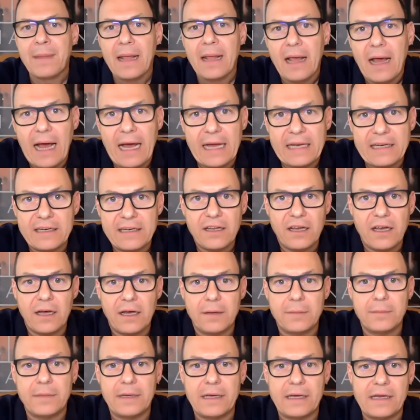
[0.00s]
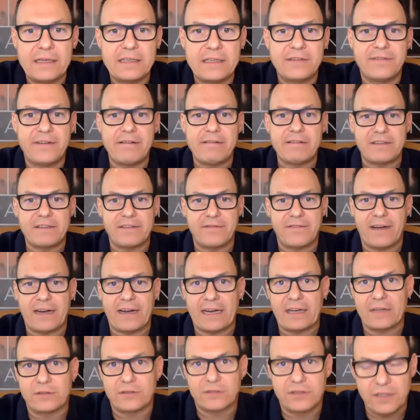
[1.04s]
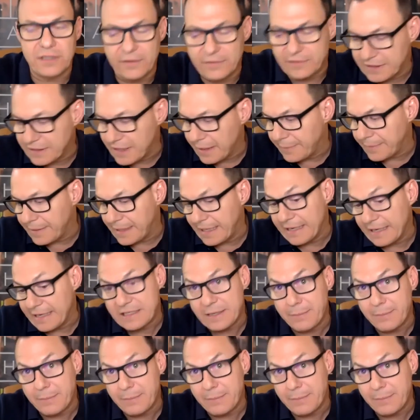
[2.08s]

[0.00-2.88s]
And Devere is a financial services company. He's the